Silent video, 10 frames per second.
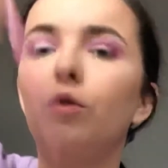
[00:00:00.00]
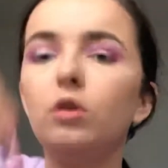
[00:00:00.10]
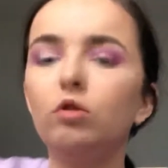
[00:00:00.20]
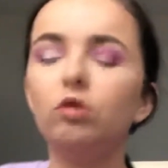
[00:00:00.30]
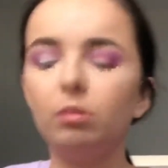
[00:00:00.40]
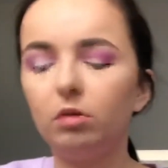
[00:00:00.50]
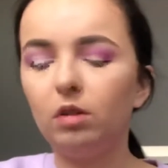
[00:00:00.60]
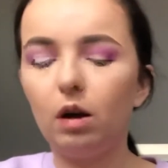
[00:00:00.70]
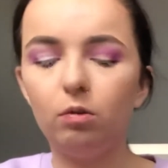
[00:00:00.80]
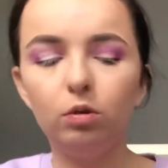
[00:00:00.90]
the shimmers,
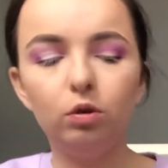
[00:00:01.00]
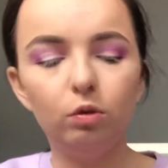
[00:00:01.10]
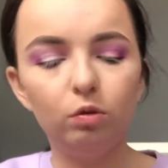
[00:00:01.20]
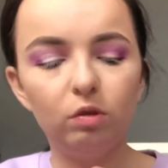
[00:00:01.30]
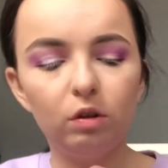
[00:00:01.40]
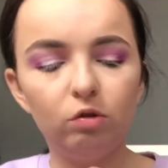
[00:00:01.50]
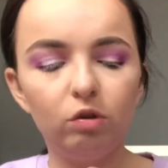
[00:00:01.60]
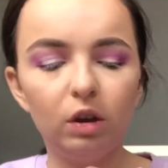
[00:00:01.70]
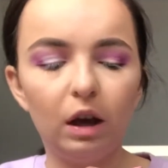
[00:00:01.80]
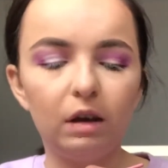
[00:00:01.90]
I will use the
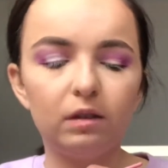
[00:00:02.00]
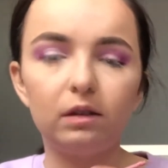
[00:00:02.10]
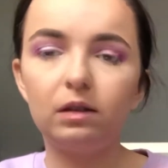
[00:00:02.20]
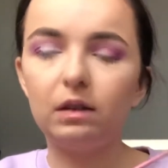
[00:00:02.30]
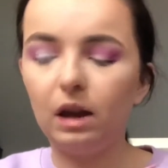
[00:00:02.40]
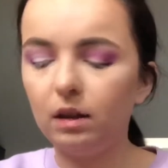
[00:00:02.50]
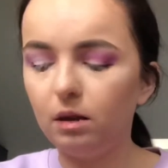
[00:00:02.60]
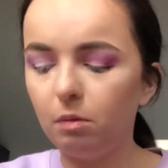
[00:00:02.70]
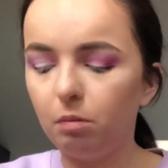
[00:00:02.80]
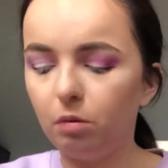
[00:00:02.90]
GS10
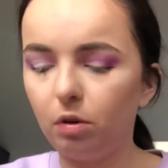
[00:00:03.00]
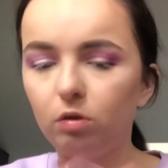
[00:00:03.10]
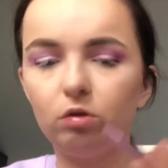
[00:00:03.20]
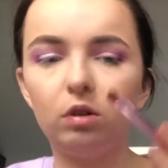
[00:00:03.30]
brush.